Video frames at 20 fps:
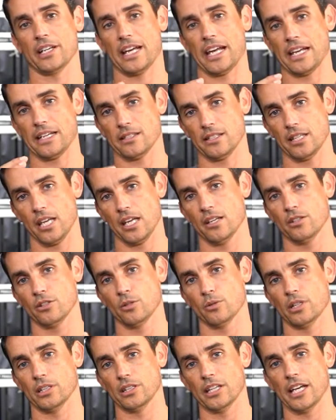a 10
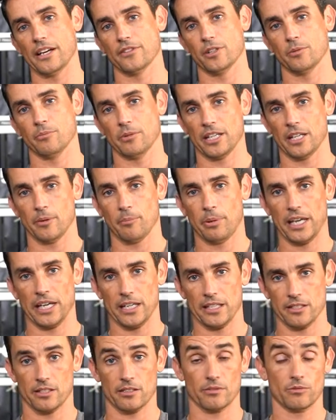to 11 minute
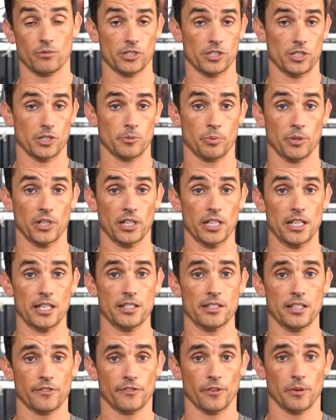pace, which is pretty
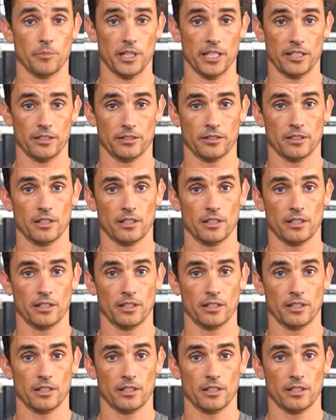easy for me.